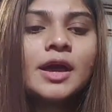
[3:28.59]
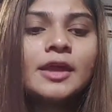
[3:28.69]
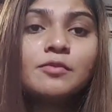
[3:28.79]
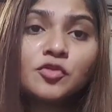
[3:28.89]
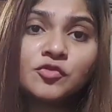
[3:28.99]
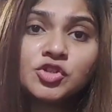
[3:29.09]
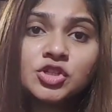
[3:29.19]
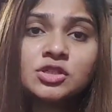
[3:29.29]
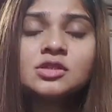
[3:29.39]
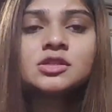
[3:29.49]
by
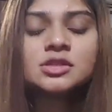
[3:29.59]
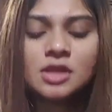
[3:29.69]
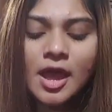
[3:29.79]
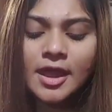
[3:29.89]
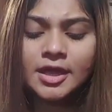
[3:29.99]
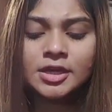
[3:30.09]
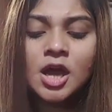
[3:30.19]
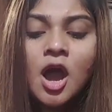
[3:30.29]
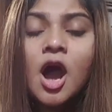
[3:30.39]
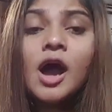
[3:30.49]
professionals like